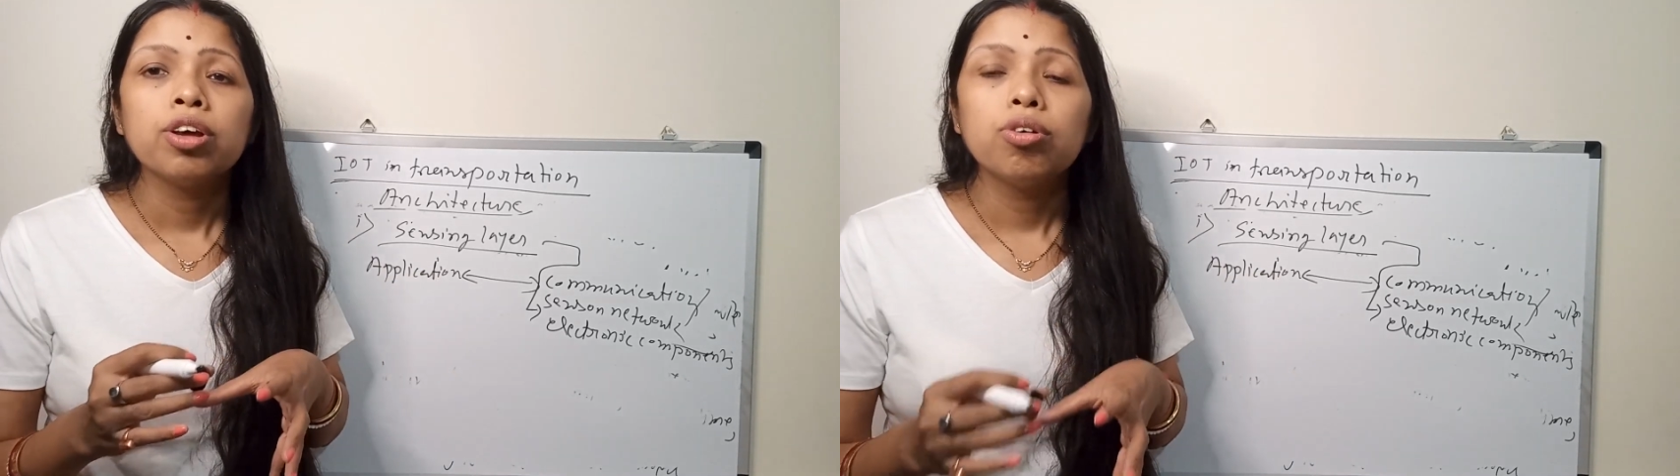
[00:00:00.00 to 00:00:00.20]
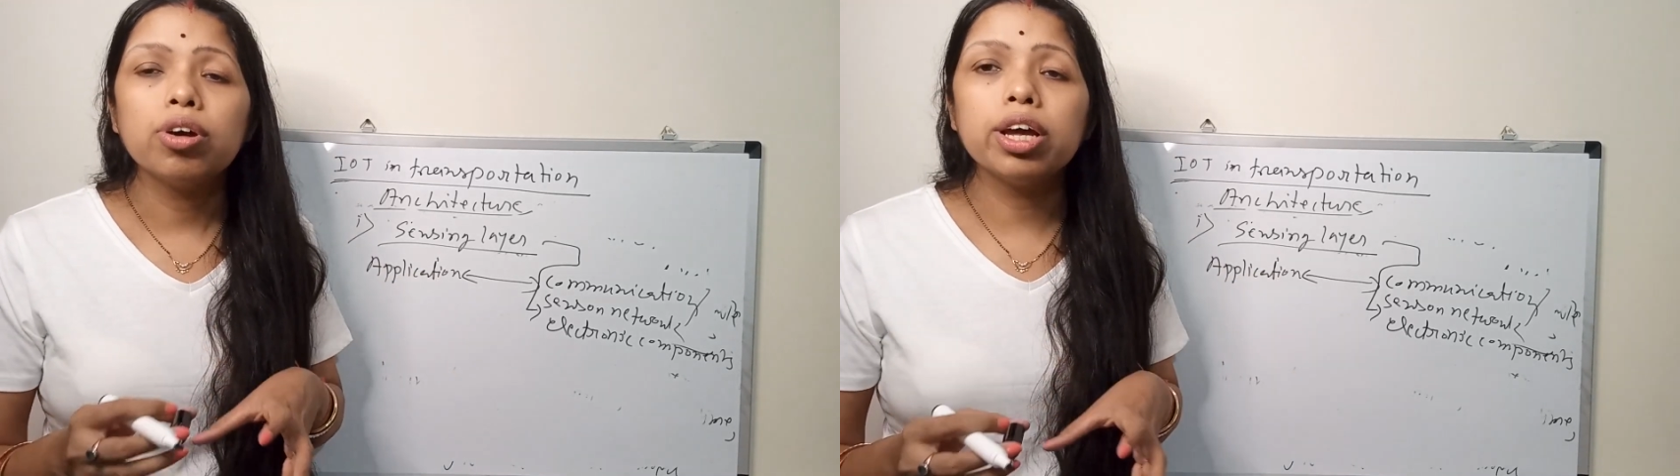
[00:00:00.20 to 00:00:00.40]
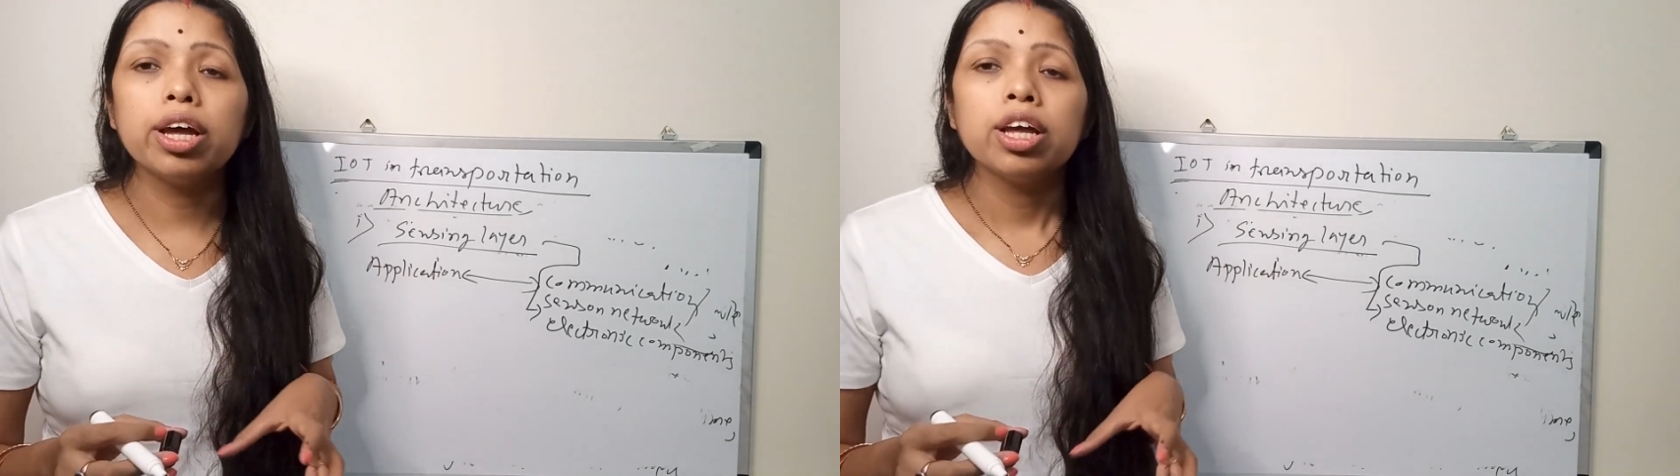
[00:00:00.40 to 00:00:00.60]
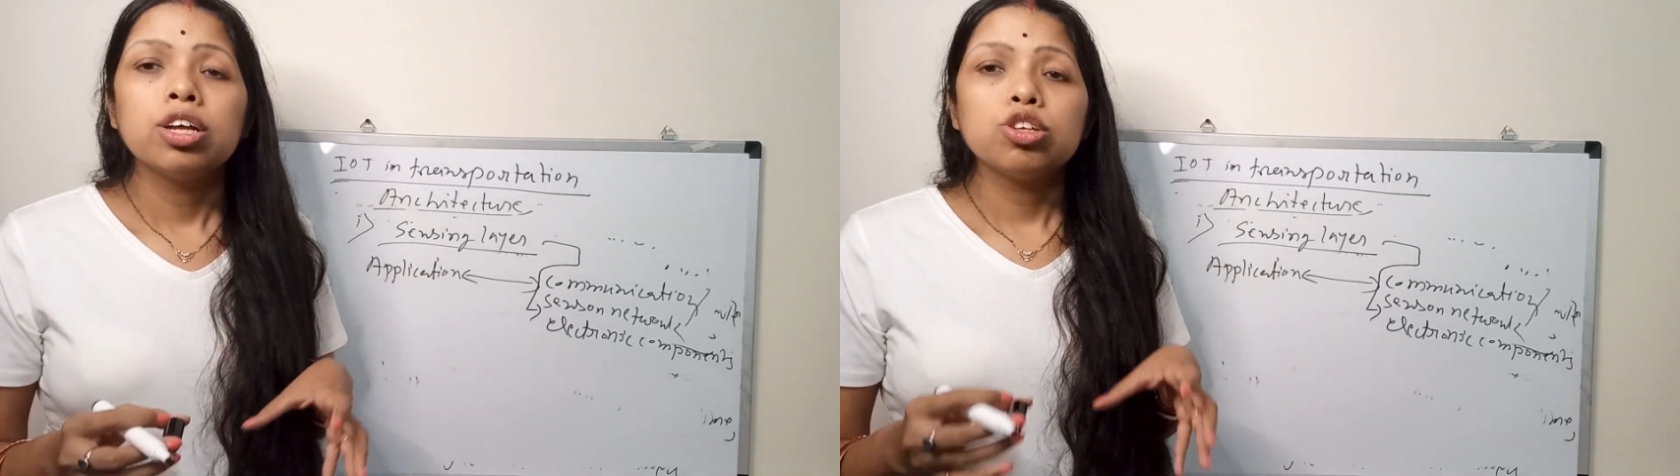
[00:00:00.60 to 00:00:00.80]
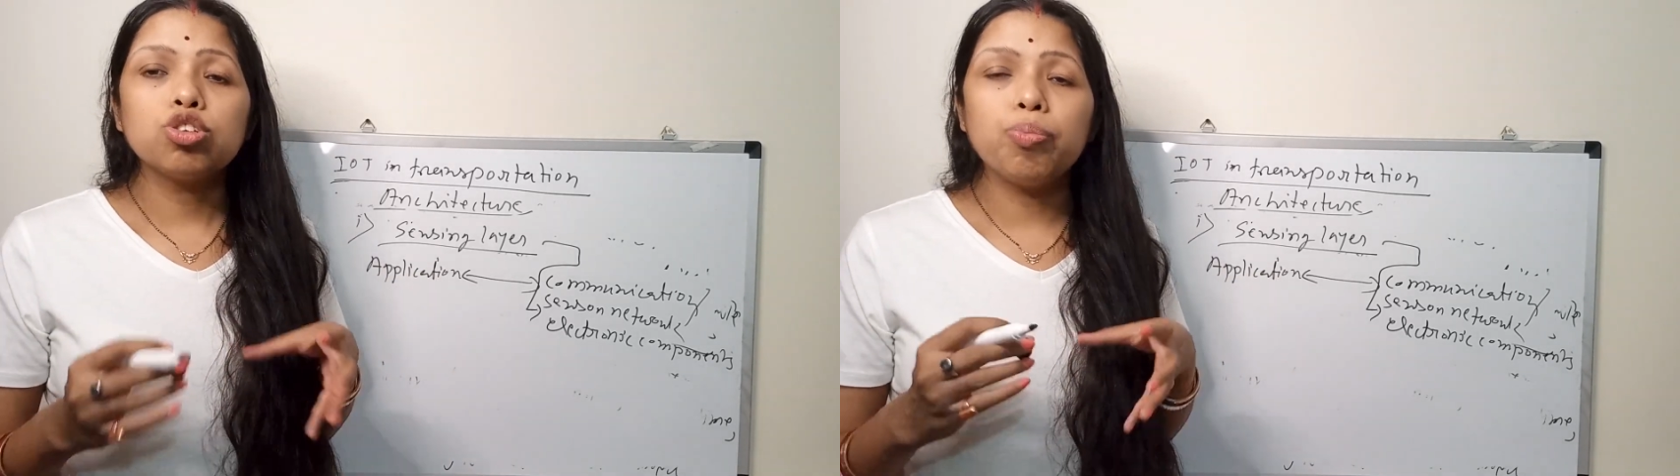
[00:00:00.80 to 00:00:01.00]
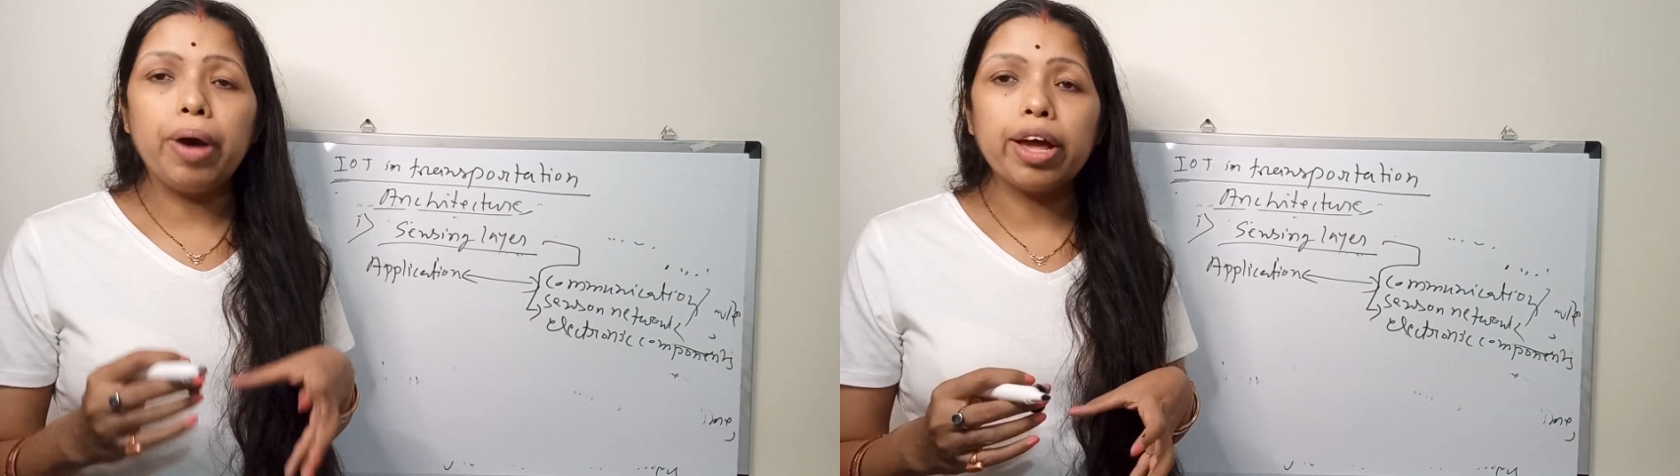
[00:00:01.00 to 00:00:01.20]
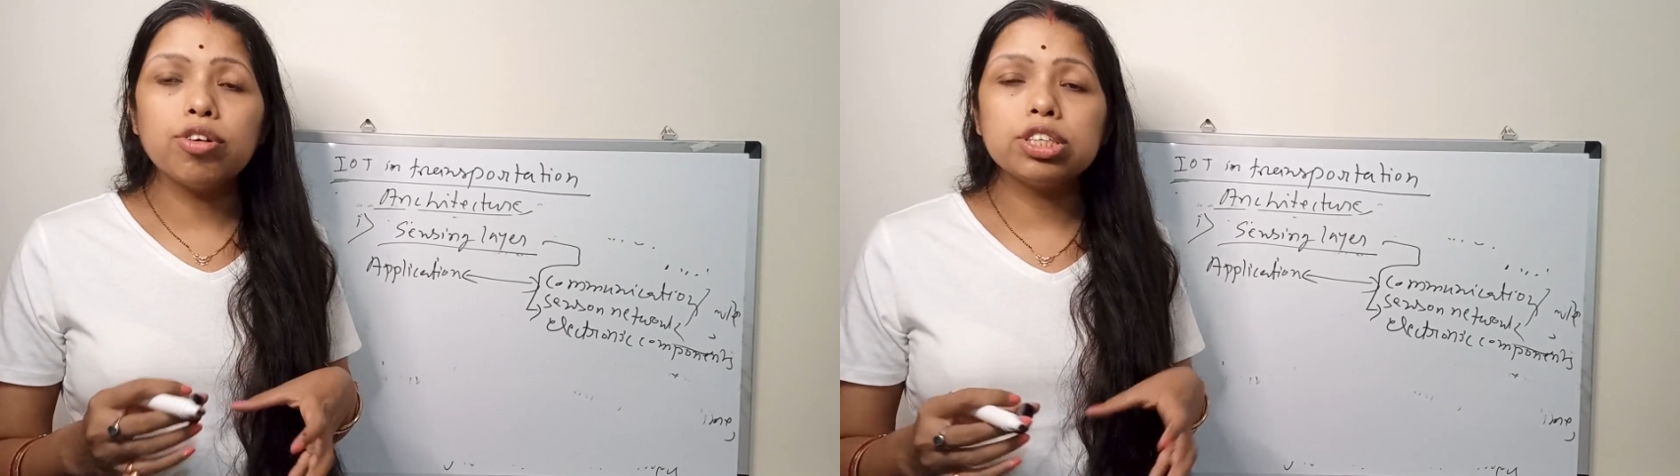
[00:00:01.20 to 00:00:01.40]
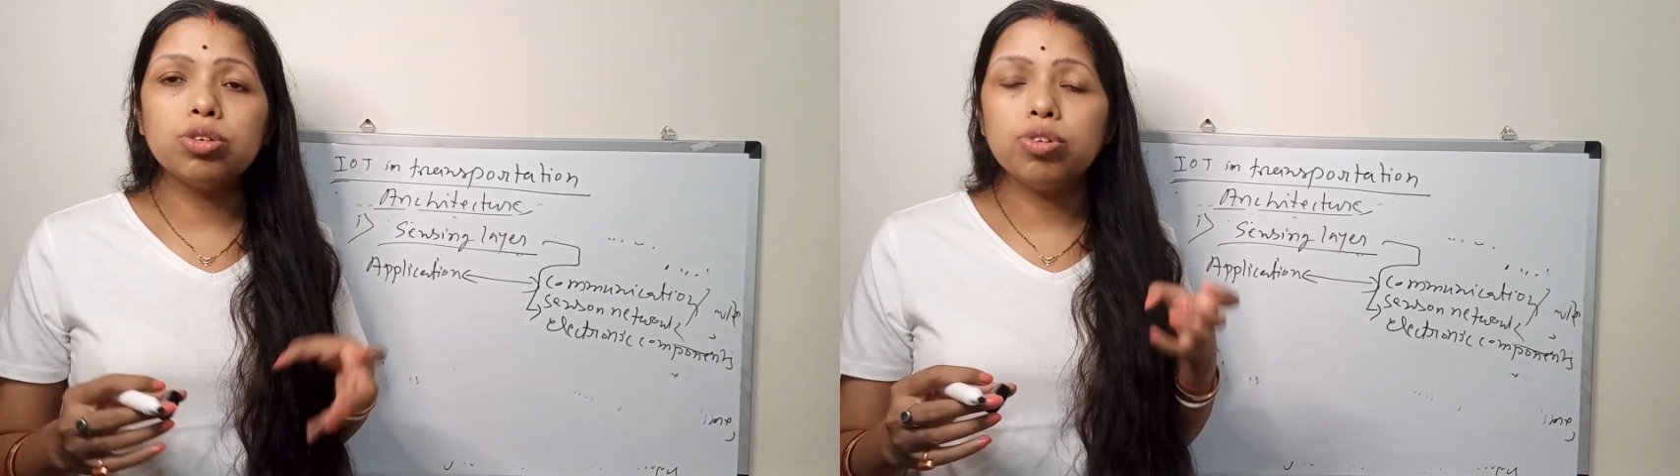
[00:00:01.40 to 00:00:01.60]
Okay, so by
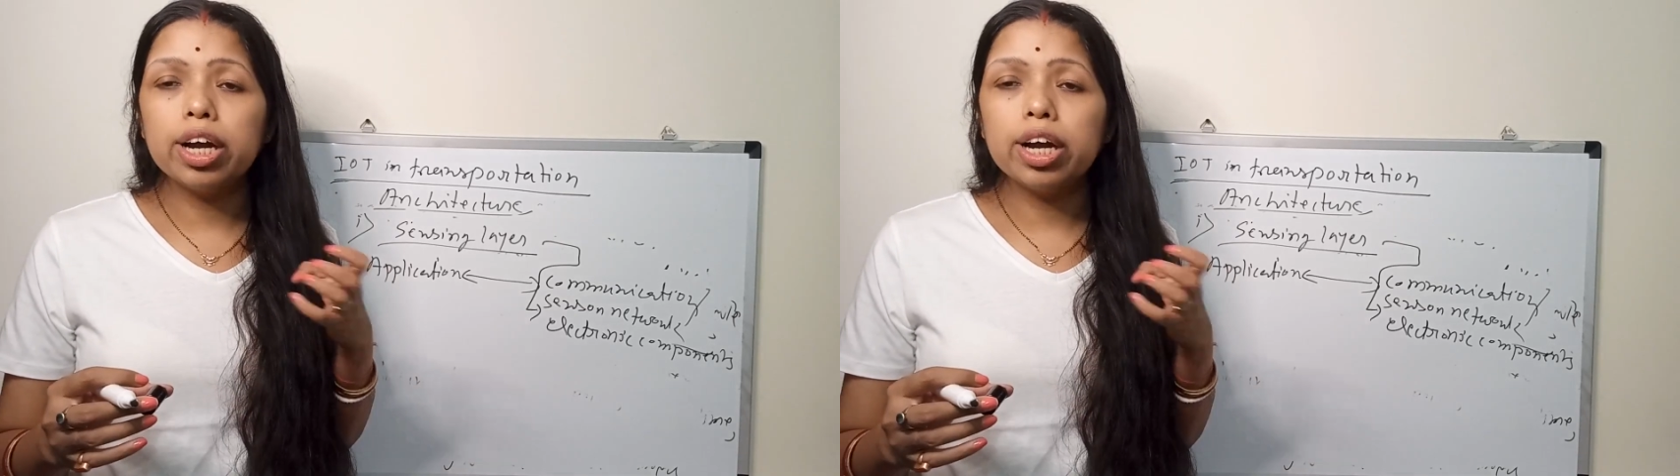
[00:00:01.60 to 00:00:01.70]
using,